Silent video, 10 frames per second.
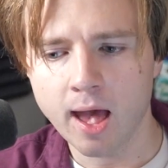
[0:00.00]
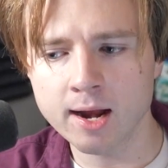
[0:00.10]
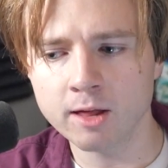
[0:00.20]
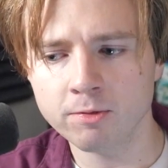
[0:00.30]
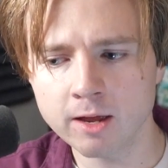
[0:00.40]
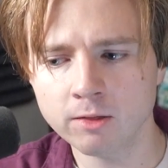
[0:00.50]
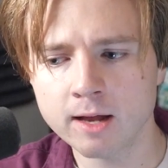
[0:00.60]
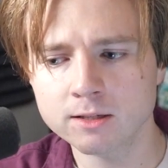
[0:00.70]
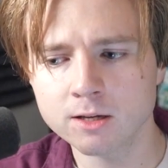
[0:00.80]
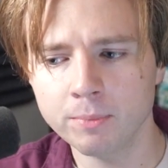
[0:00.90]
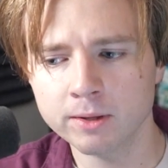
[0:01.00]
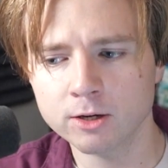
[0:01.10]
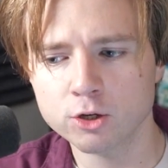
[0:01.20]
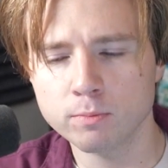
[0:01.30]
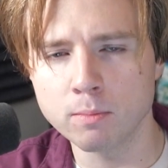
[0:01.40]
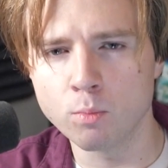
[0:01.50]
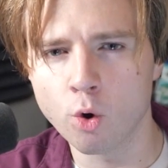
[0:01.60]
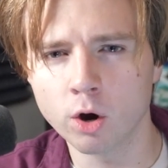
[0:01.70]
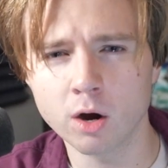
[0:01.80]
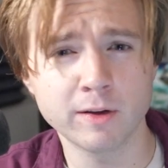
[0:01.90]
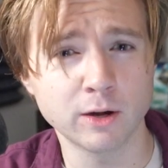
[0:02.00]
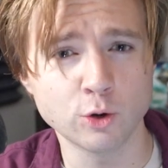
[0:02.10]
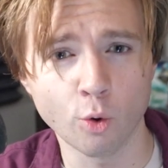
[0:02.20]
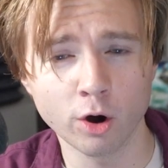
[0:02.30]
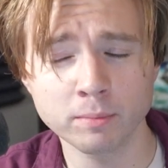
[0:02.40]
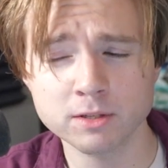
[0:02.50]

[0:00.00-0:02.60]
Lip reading: And I think that's something that should be more of a norm,